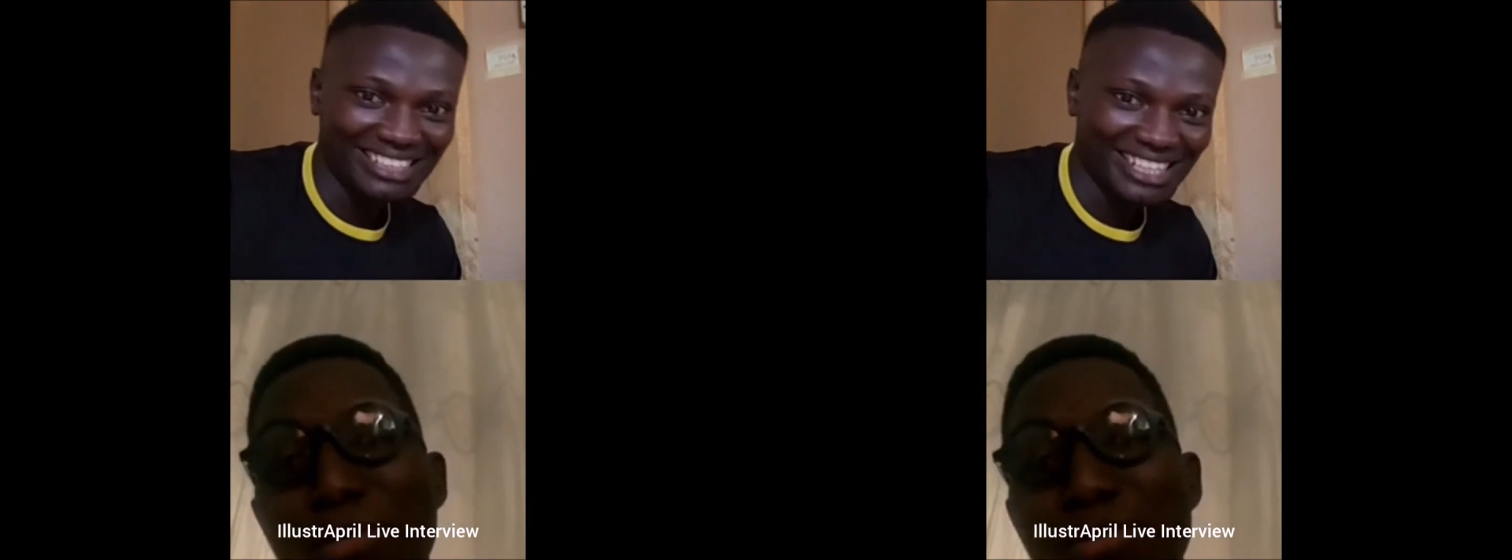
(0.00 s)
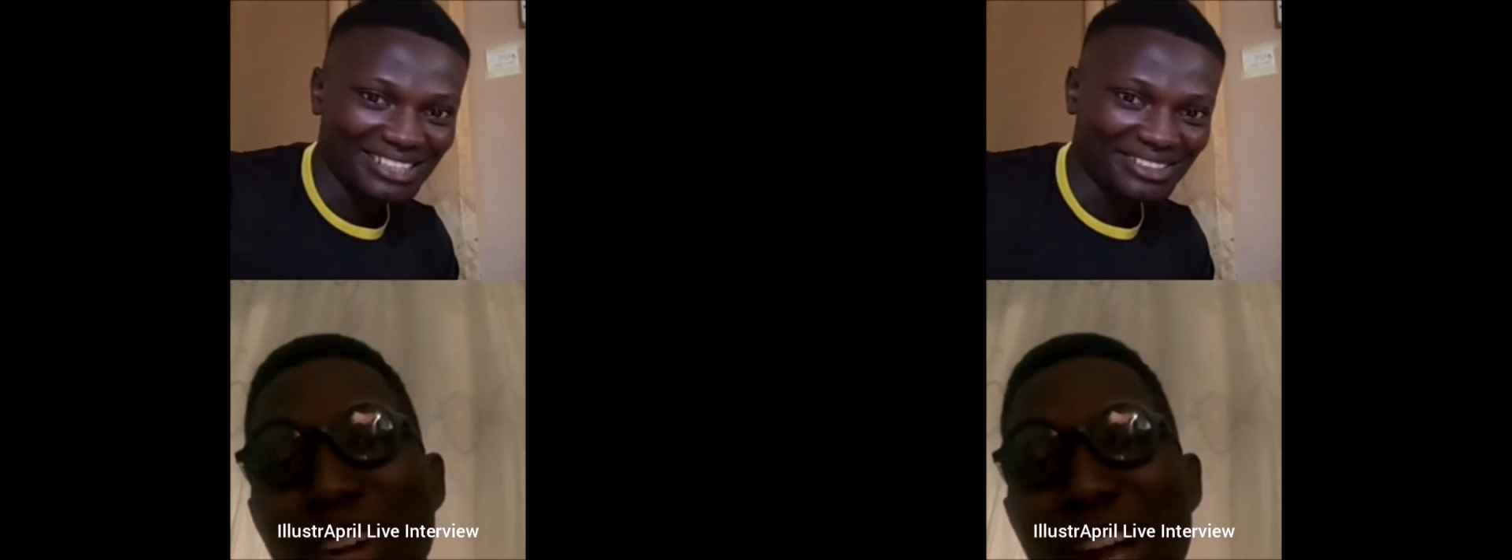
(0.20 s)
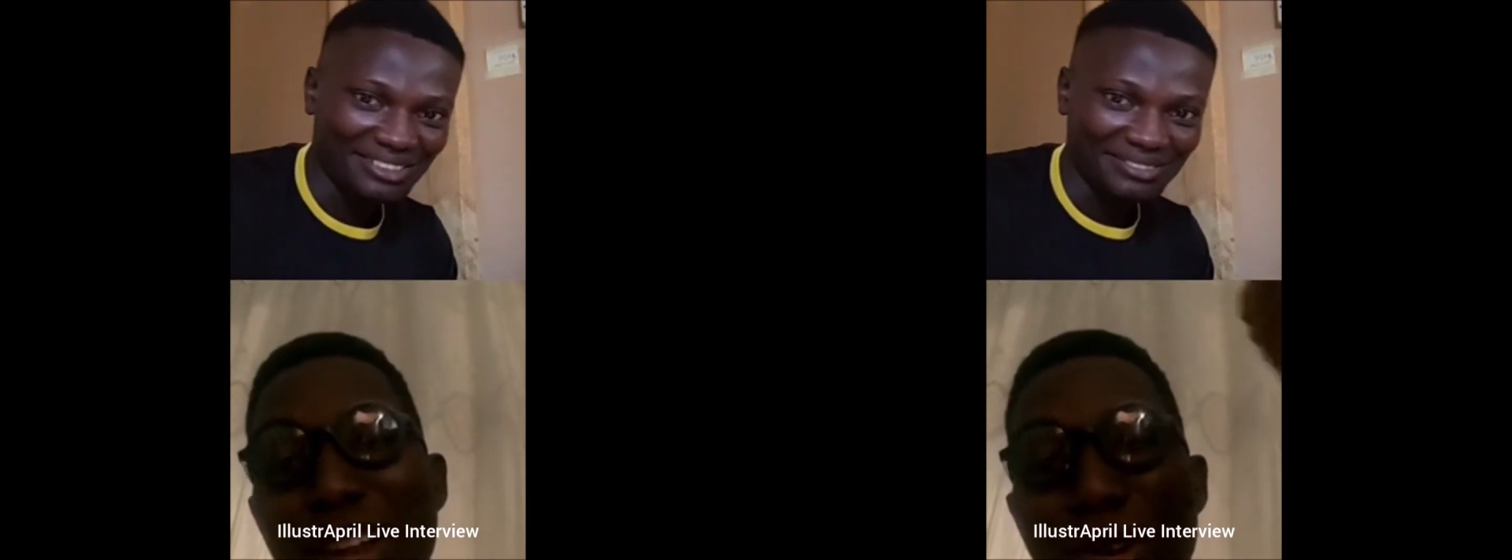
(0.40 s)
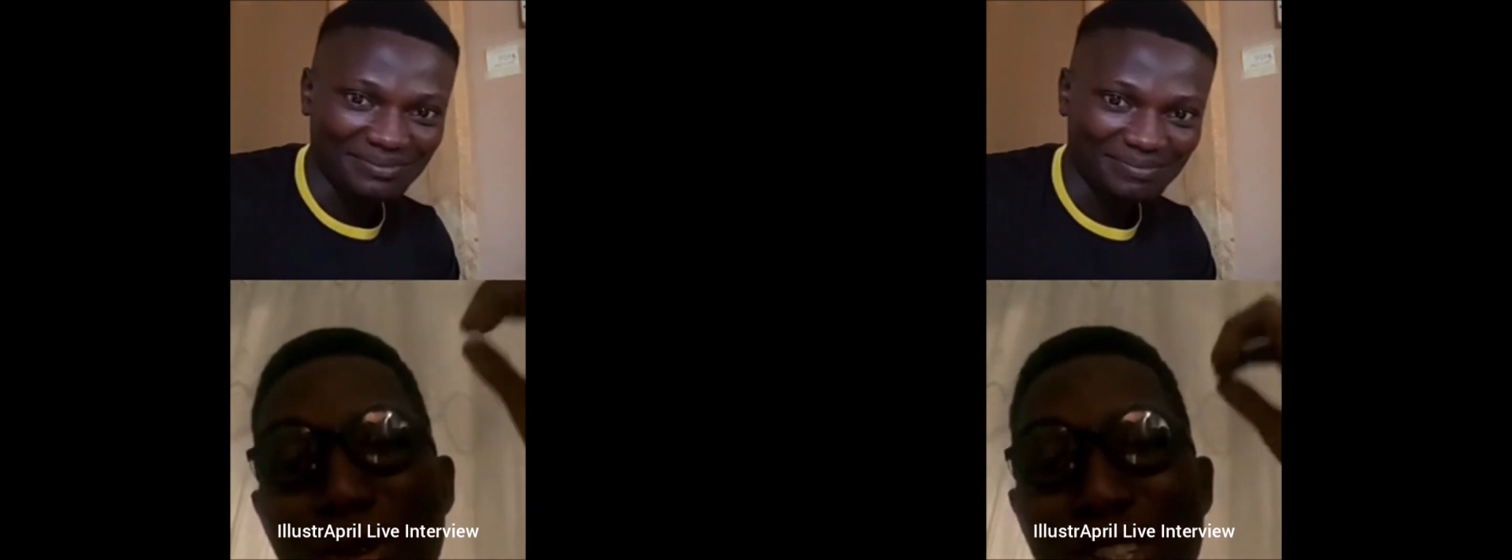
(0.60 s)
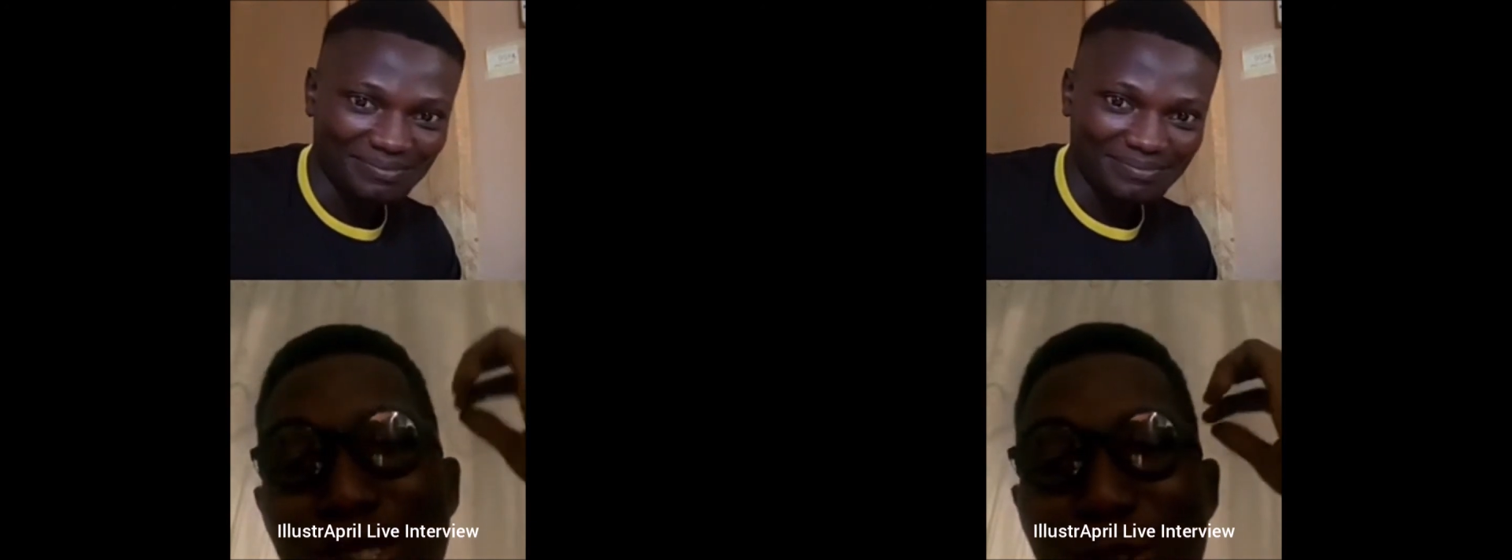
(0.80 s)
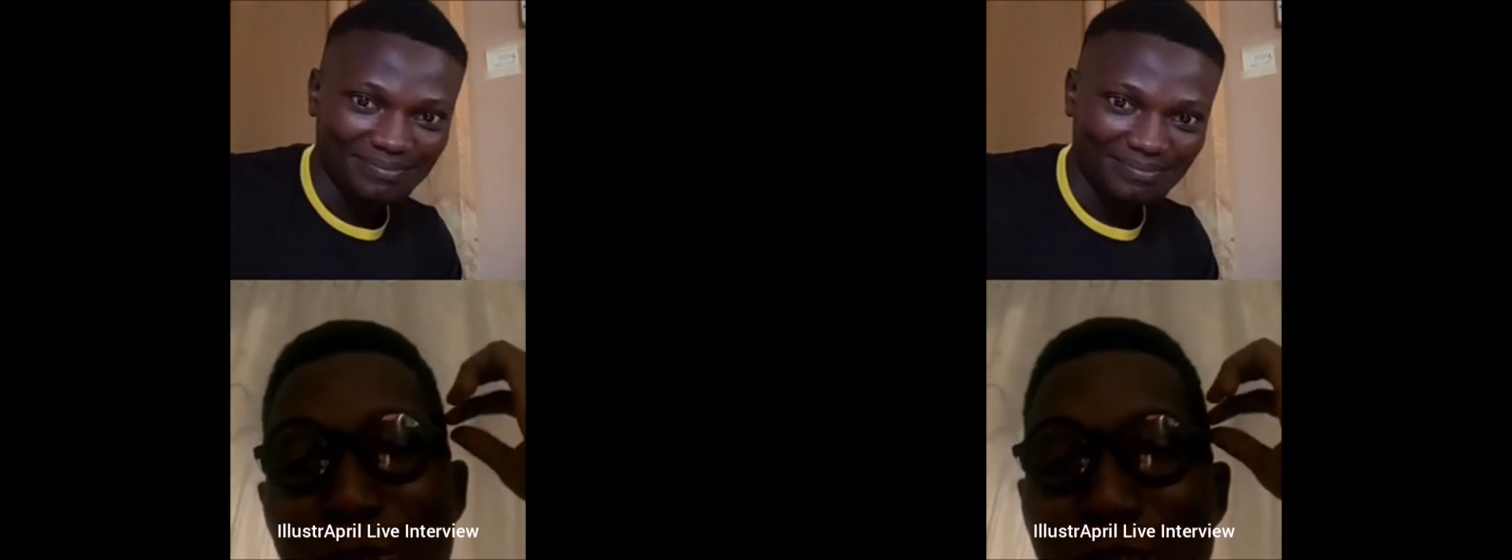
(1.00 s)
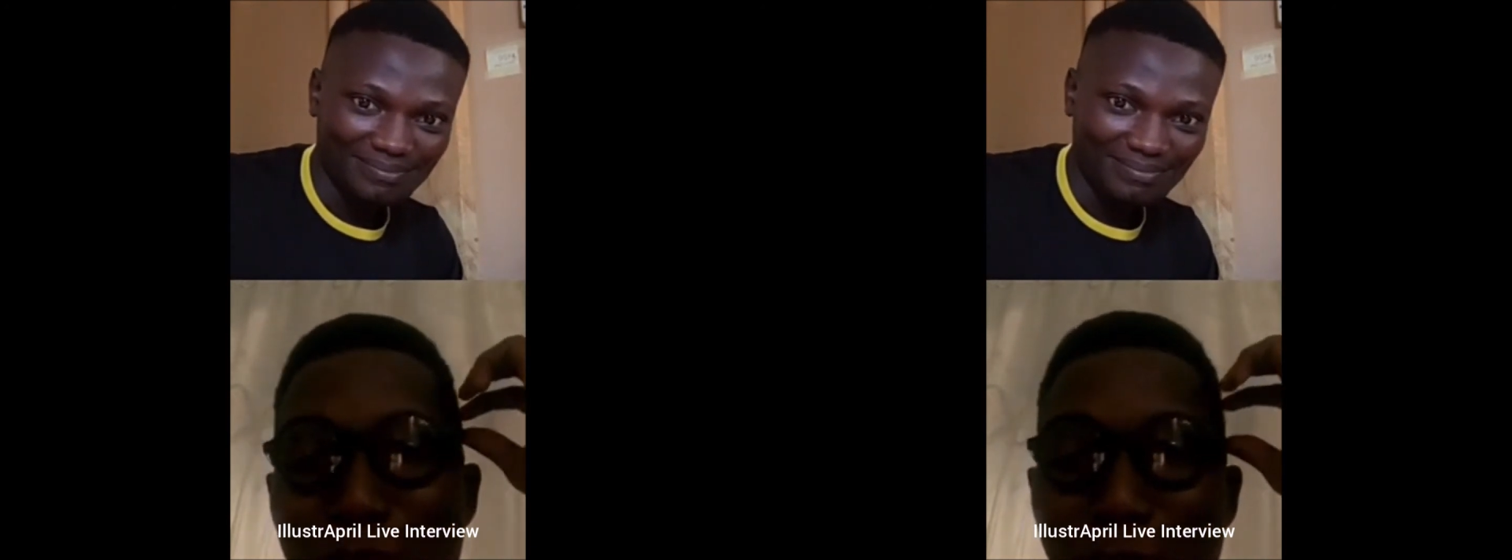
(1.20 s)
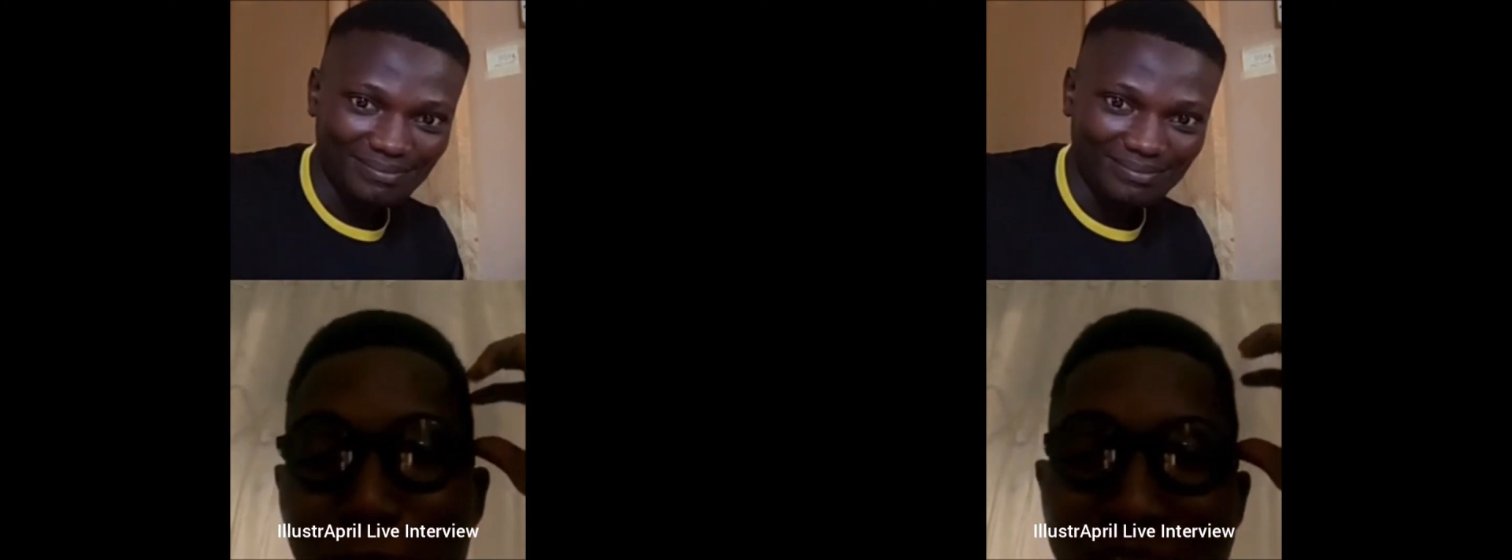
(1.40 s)
Allah, what's your
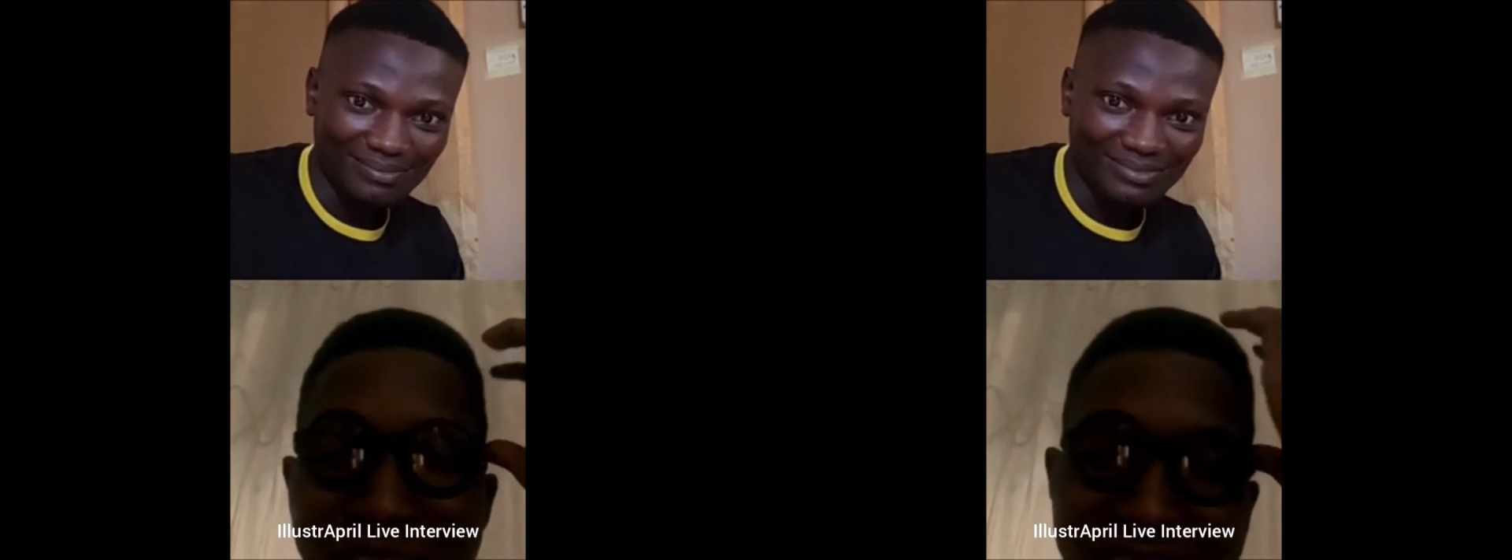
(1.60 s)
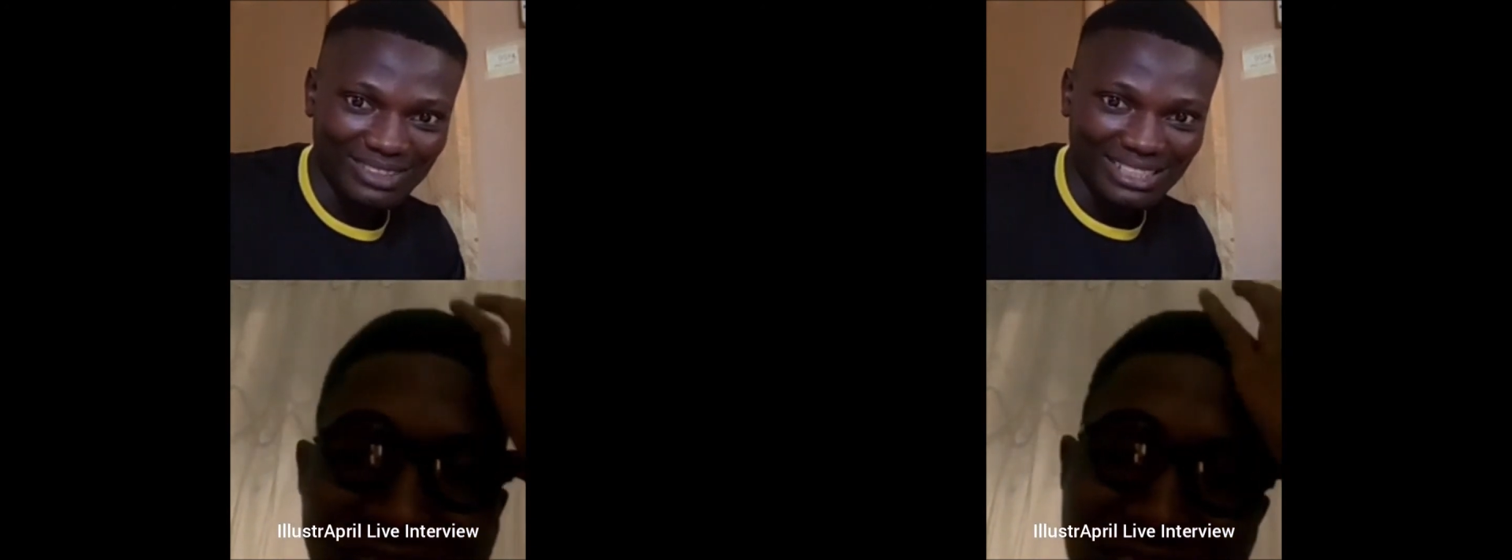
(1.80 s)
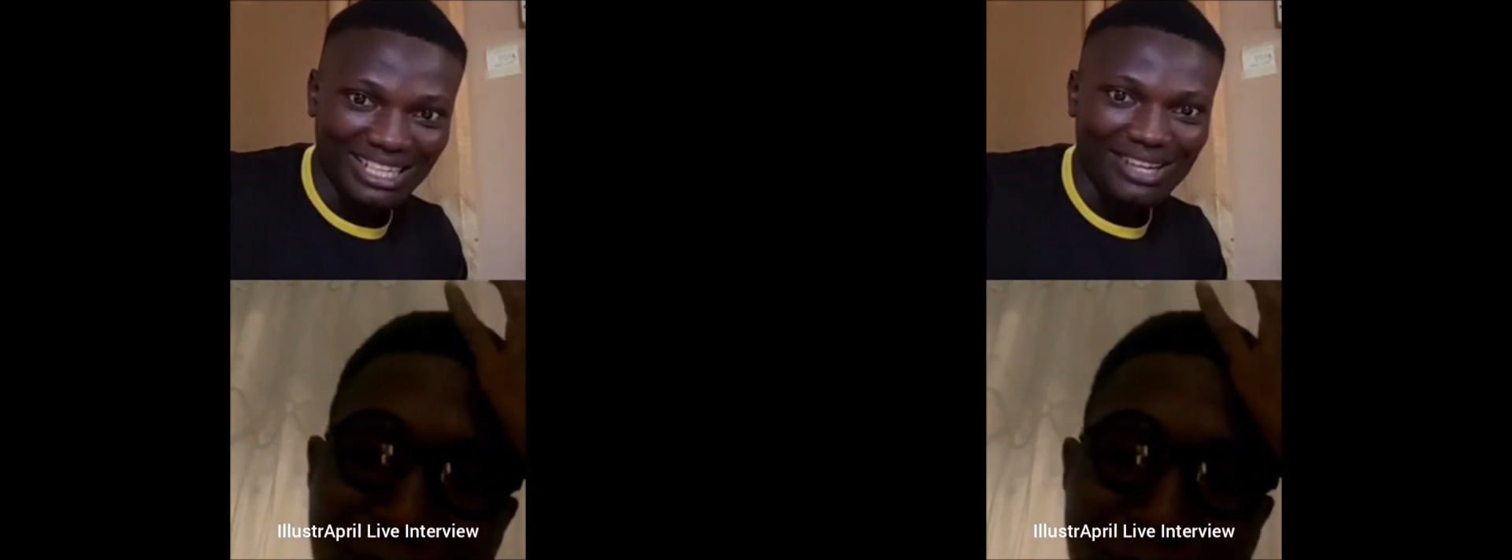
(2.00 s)
question? Please